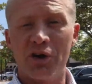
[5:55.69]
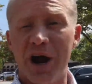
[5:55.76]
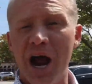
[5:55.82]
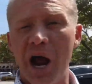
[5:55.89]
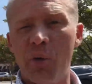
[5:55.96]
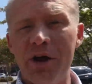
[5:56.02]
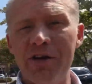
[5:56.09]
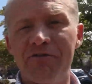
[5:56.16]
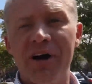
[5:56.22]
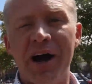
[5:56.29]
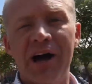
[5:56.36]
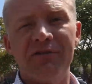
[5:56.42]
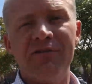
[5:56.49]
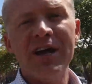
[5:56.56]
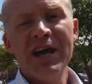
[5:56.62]
or Highway
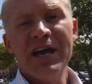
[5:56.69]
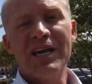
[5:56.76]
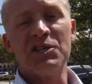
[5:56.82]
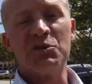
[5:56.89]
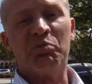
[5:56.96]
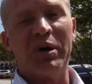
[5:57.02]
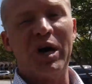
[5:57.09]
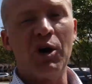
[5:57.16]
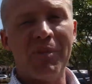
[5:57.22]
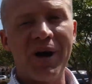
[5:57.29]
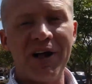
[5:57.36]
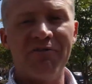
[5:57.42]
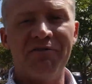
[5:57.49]
5, is Belmont